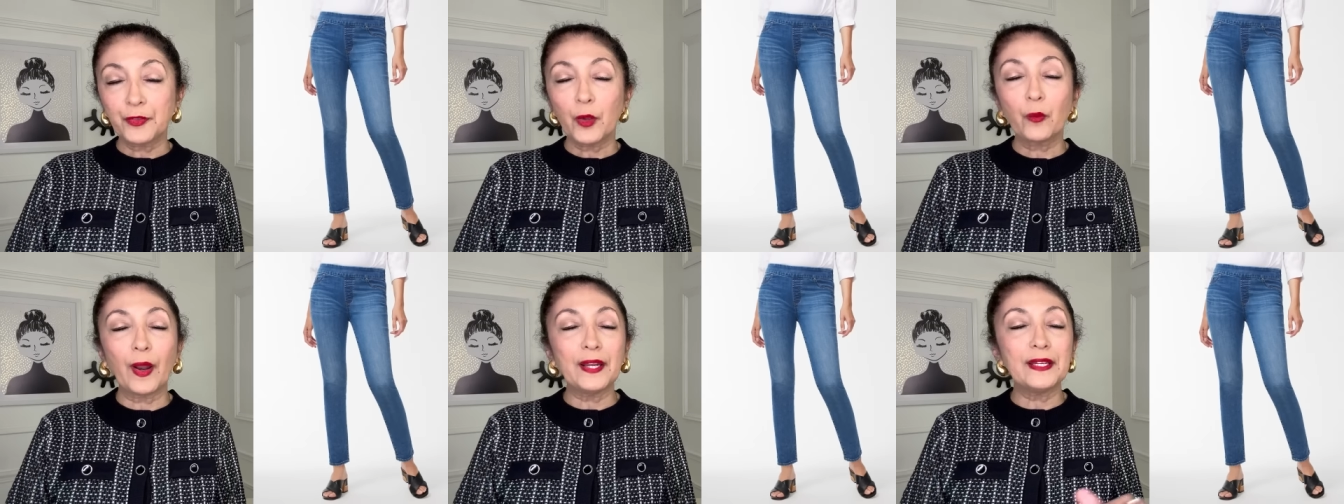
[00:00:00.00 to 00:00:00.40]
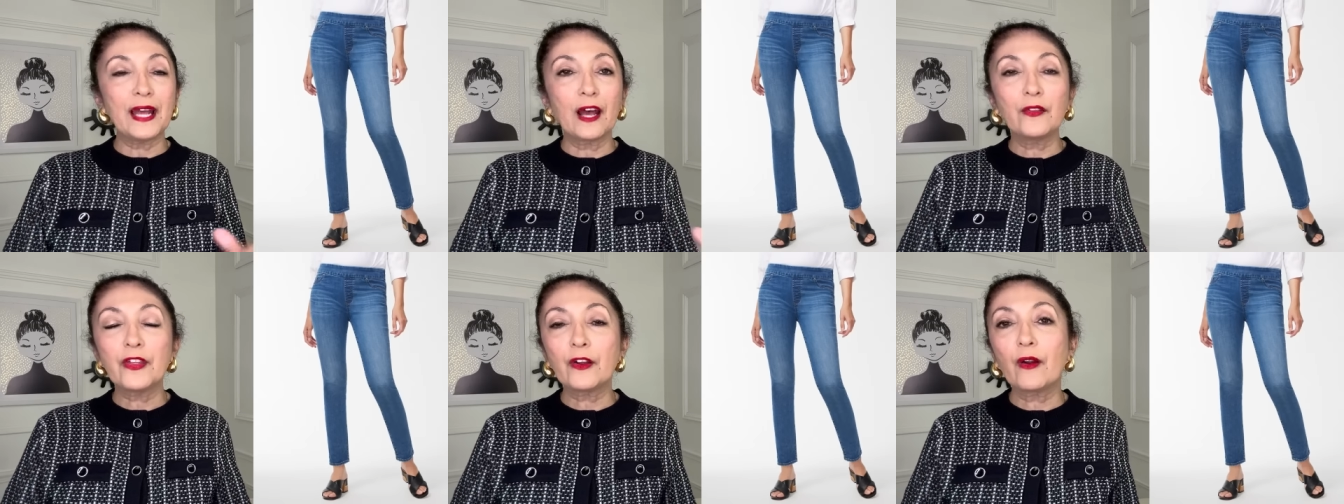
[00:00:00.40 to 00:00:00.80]
Right
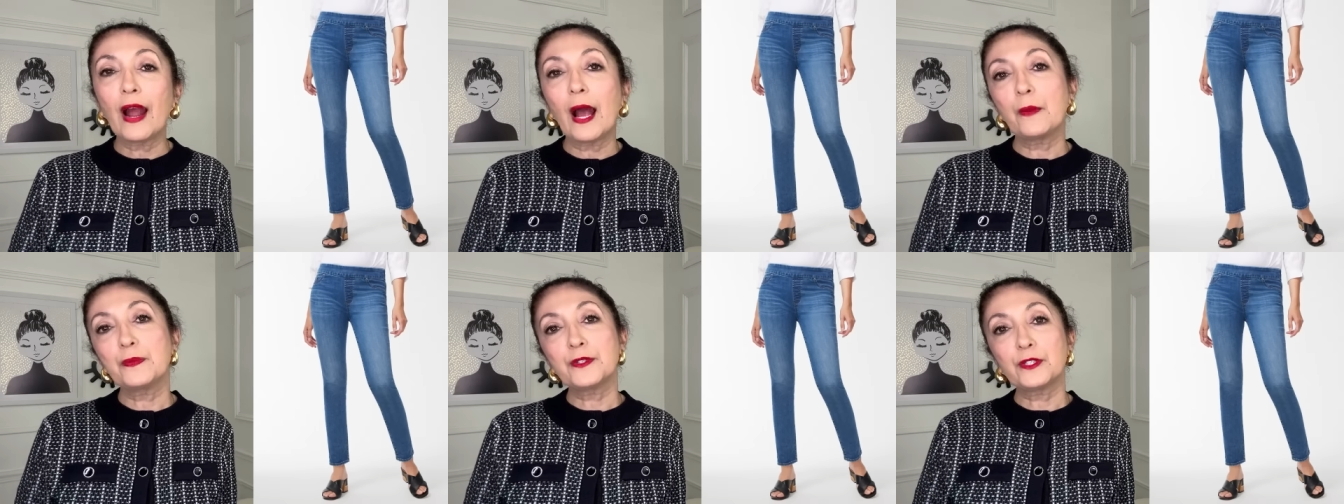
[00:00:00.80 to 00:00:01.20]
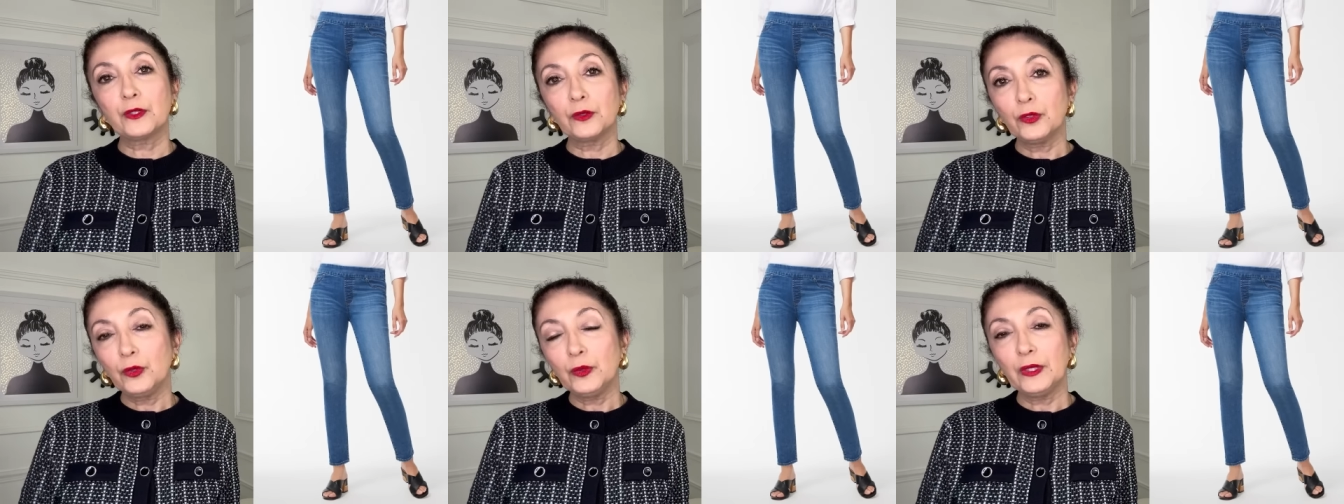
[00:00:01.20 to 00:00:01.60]
now, they are
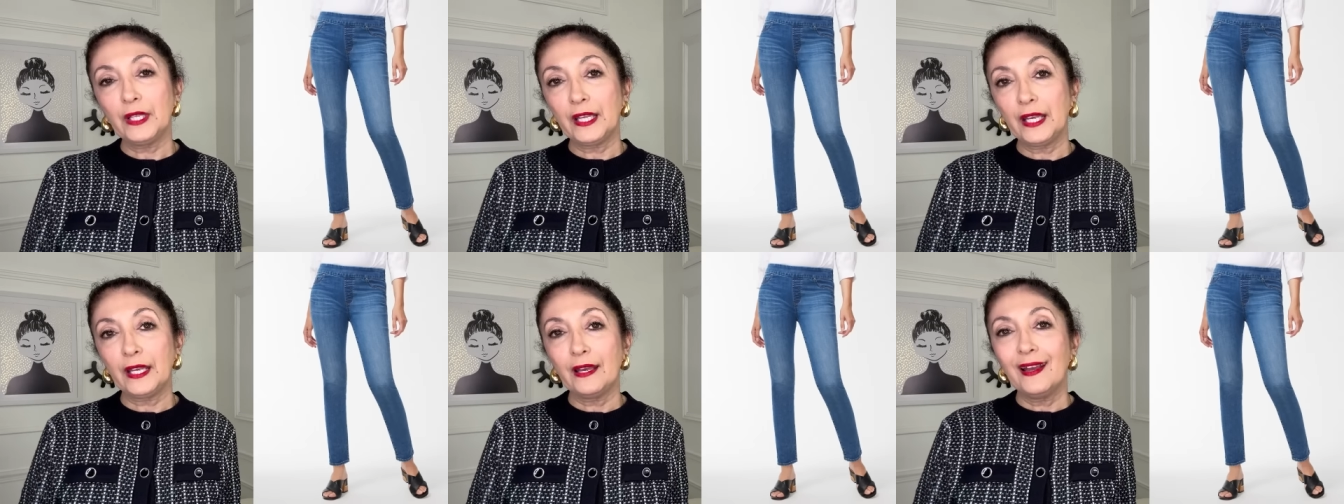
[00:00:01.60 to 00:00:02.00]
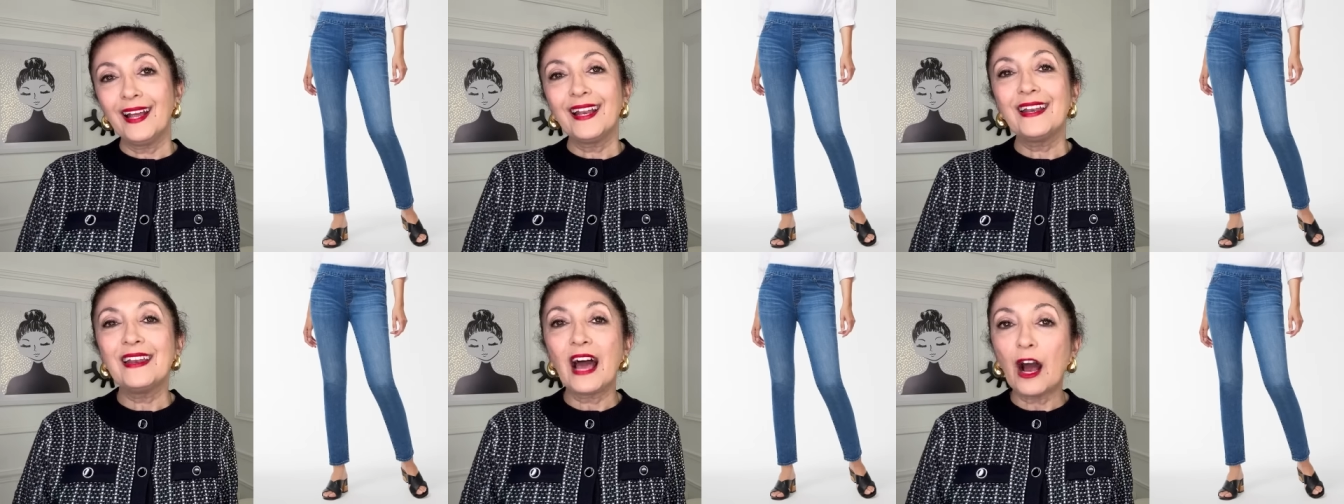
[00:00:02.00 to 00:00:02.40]
absolutely
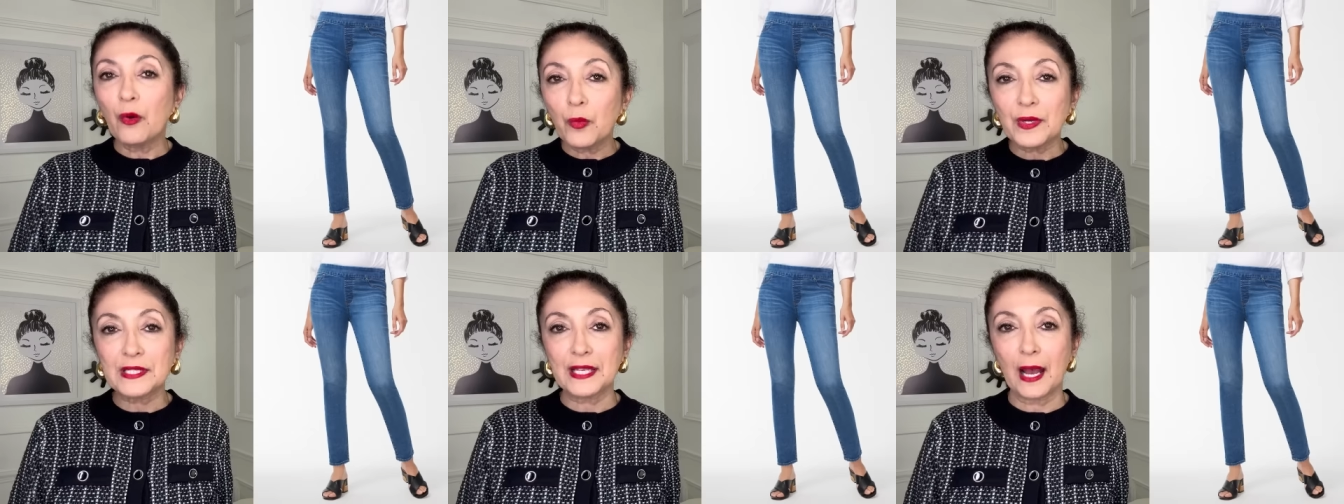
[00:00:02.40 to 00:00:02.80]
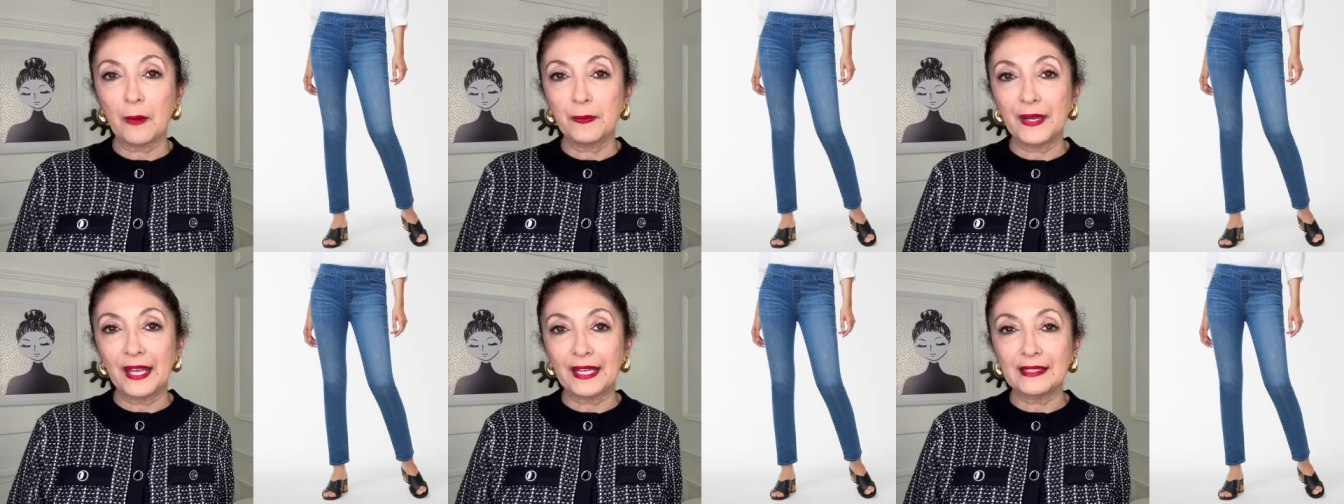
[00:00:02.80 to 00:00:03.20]
not what's
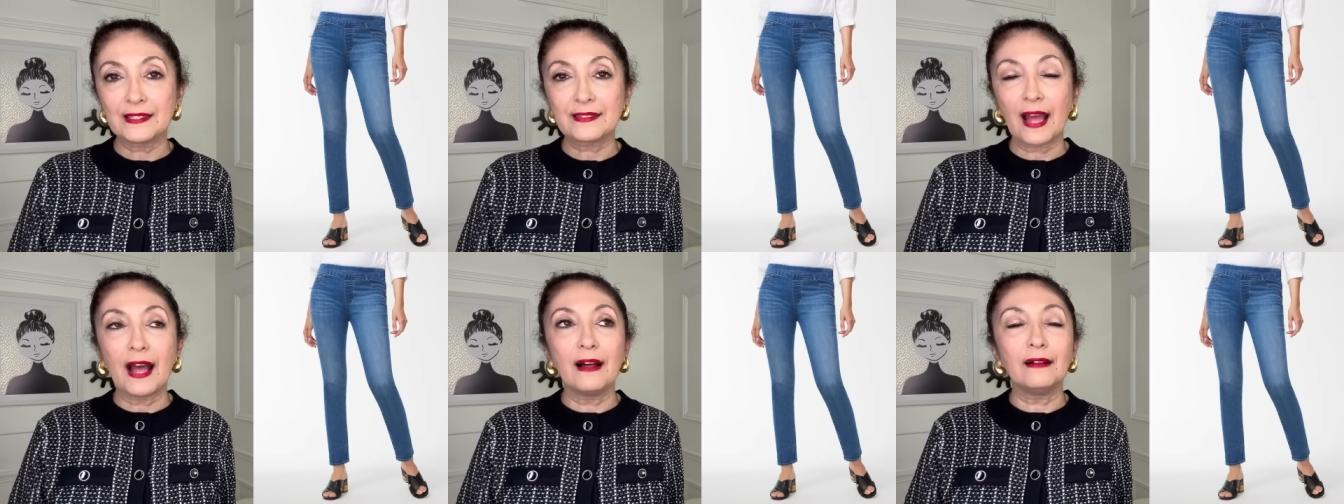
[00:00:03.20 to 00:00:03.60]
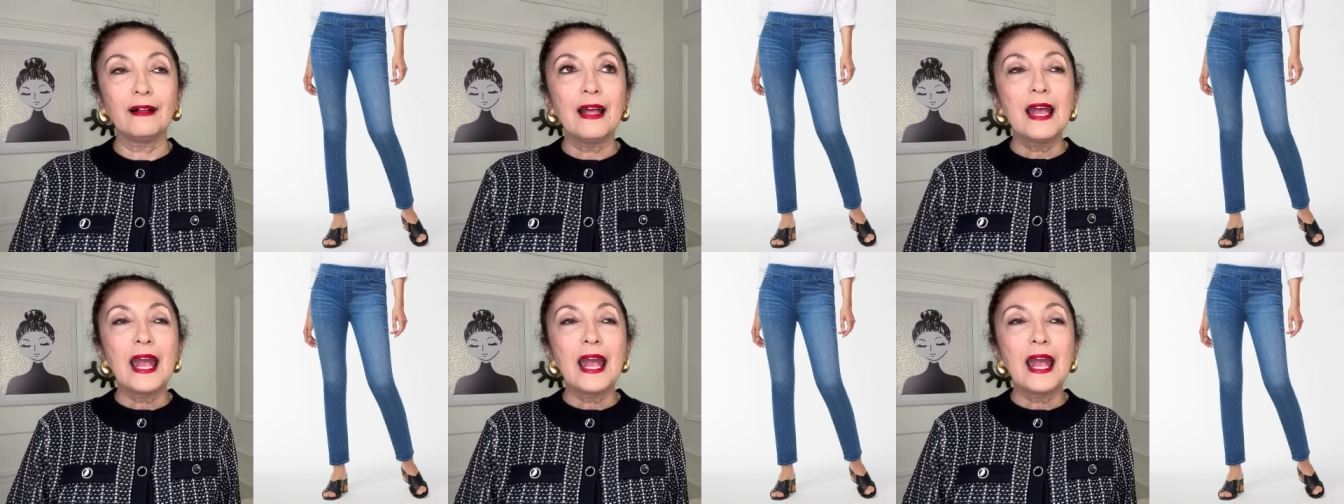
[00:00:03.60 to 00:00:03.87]
happening in style,